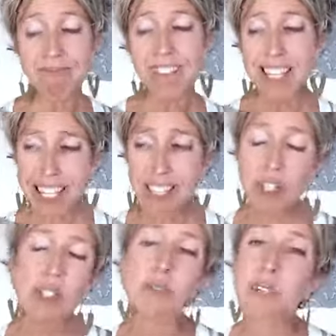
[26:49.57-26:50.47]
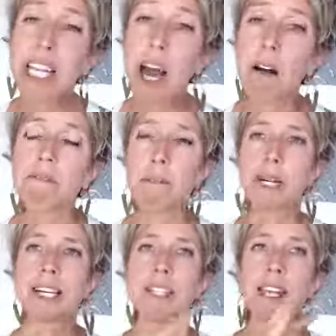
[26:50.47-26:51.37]
That's also really helpful
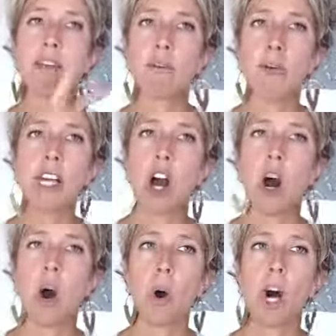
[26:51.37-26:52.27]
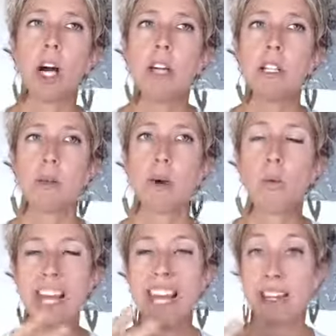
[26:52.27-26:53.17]
because if we go to a
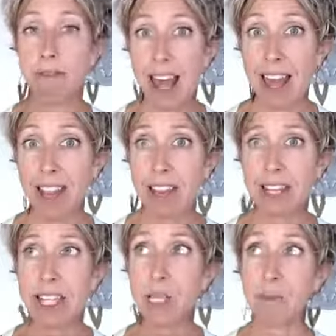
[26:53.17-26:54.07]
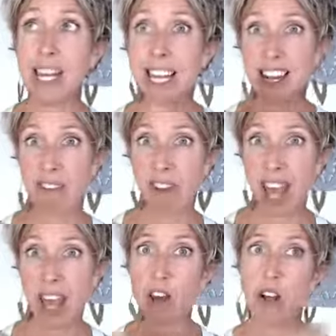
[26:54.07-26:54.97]
weekend event and speak at an
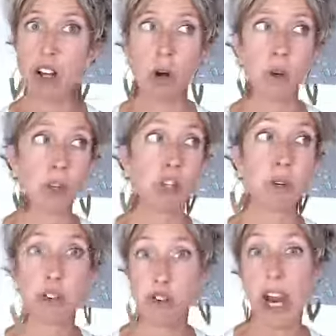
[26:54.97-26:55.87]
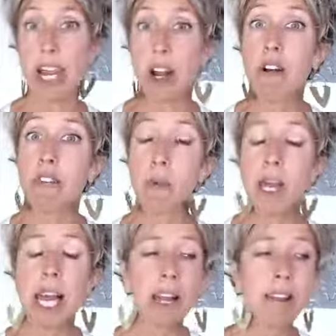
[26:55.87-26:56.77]
event or go do a training over the
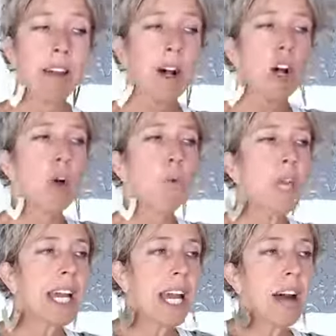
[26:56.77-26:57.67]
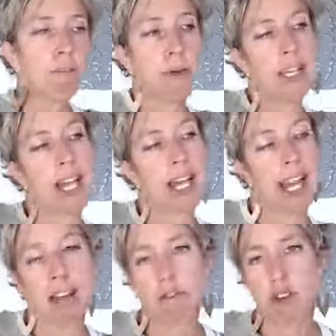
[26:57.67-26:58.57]
weekend, we can have Monday to
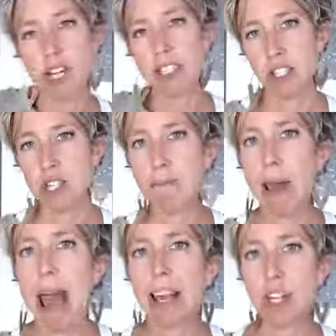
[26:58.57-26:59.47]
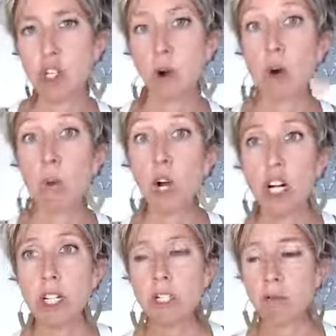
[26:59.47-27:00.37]
kind of transition back into our
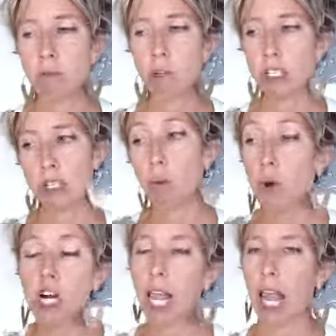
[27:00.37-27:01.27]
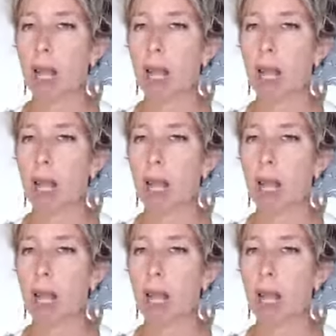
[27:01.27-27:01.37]
world. We're still working